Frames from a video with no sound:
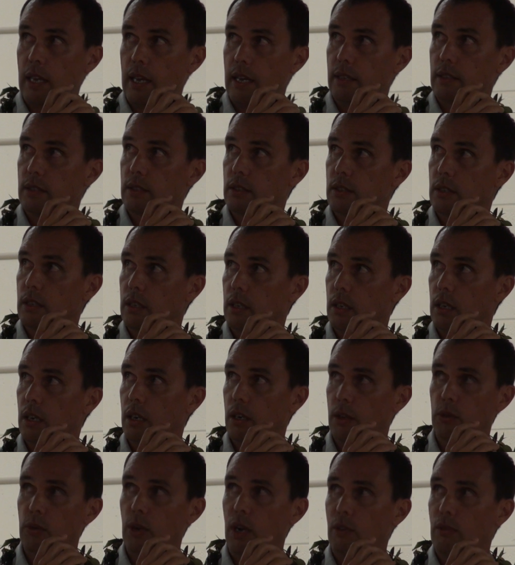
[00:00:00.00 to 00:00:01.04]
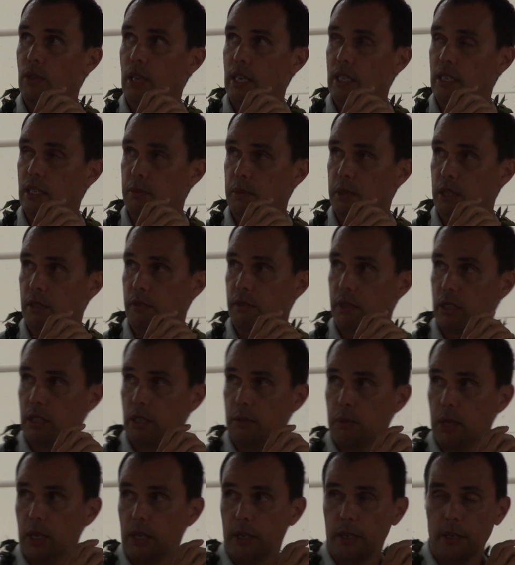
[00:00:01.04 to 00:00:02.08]
lands, crown lands
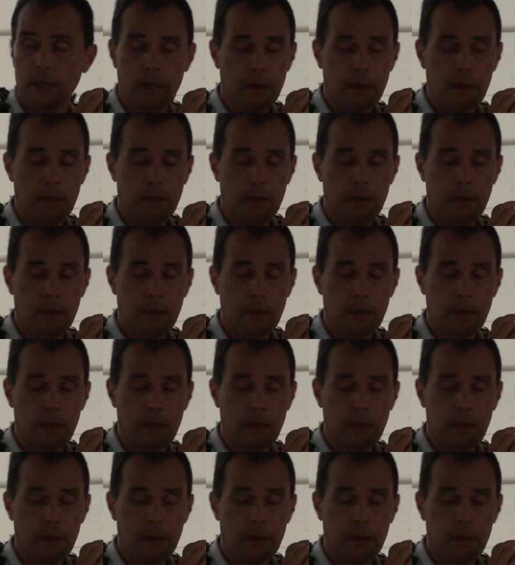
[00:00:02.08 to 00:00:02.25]
specifically, but